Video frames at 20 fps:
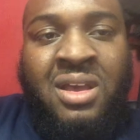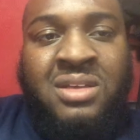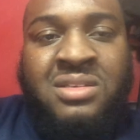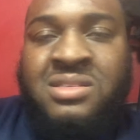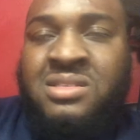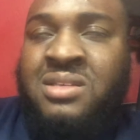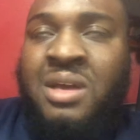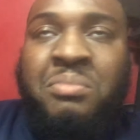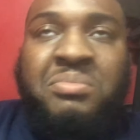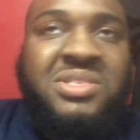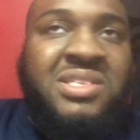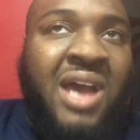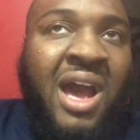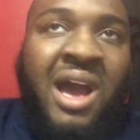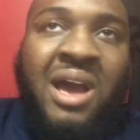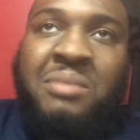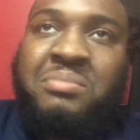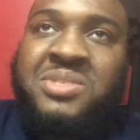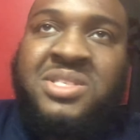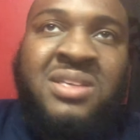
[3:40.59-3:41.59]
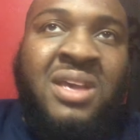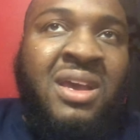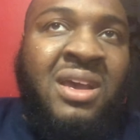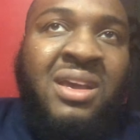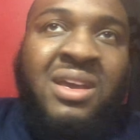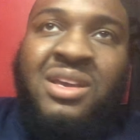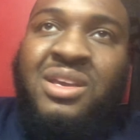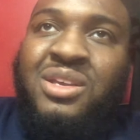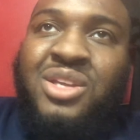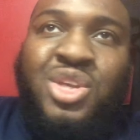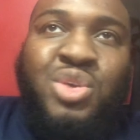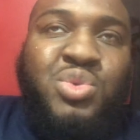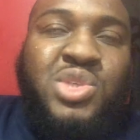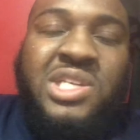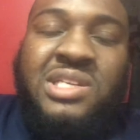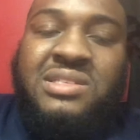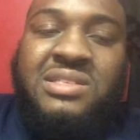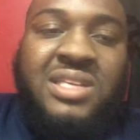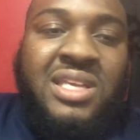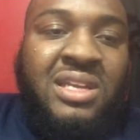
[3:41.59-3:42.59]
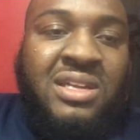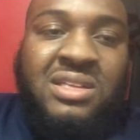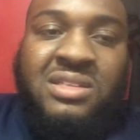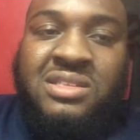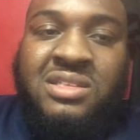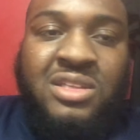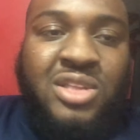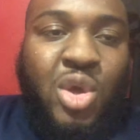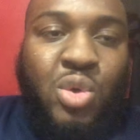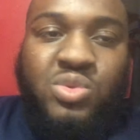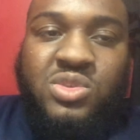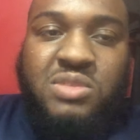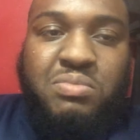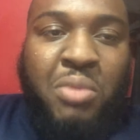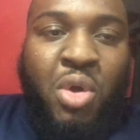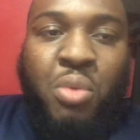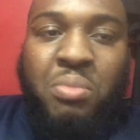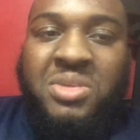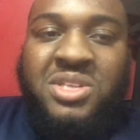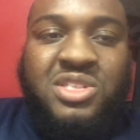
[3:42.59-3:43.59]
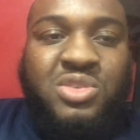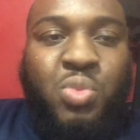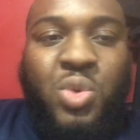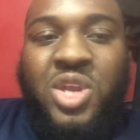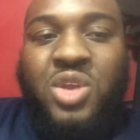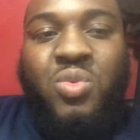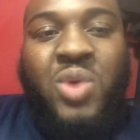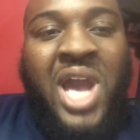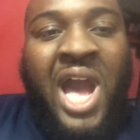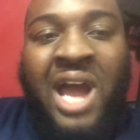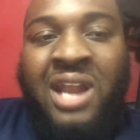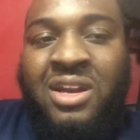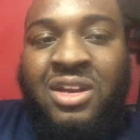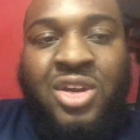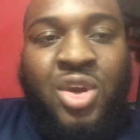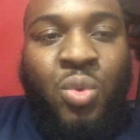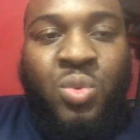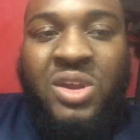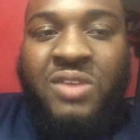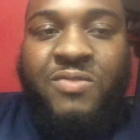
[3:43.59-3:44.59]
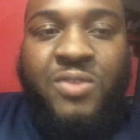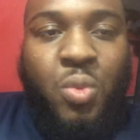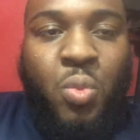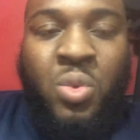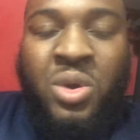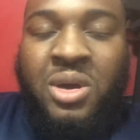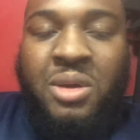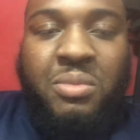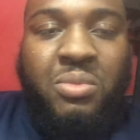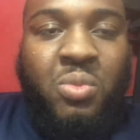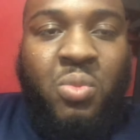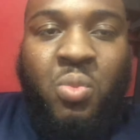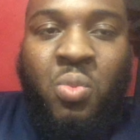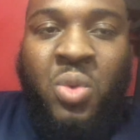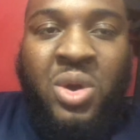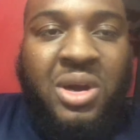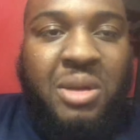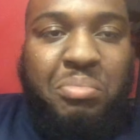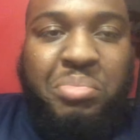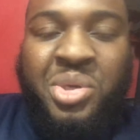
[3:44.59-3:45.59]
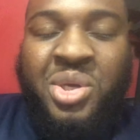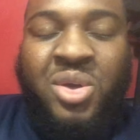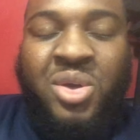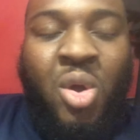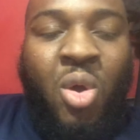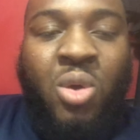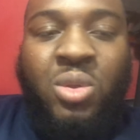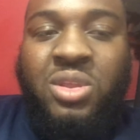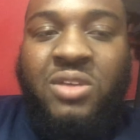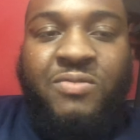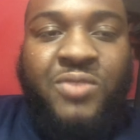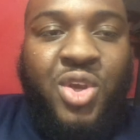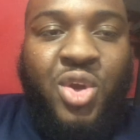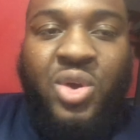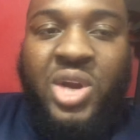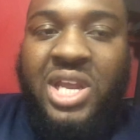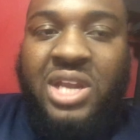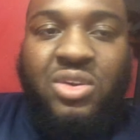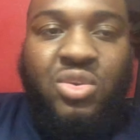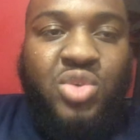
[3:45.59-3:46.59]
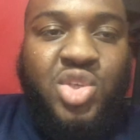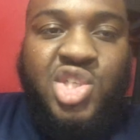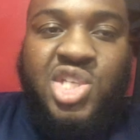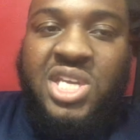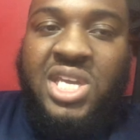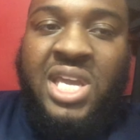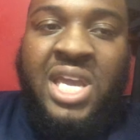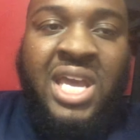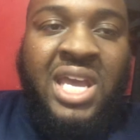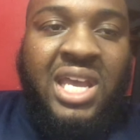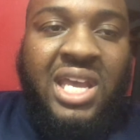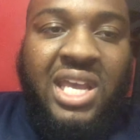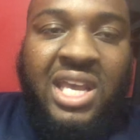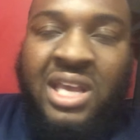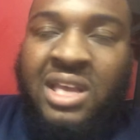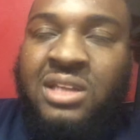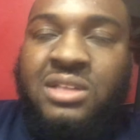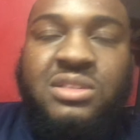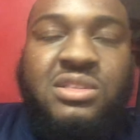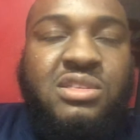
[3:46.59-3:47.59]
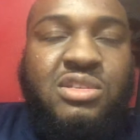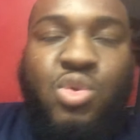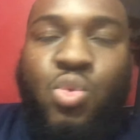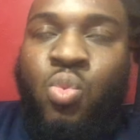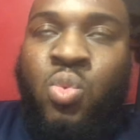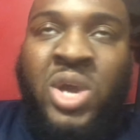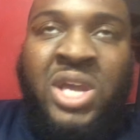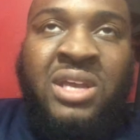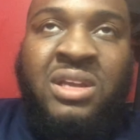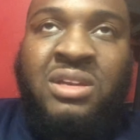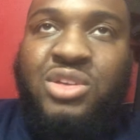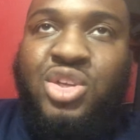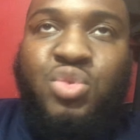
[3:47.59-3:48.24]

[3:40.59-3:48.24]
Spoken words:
Sometimes you just get into those moments where you kind of don't even want to put all of your energy into it.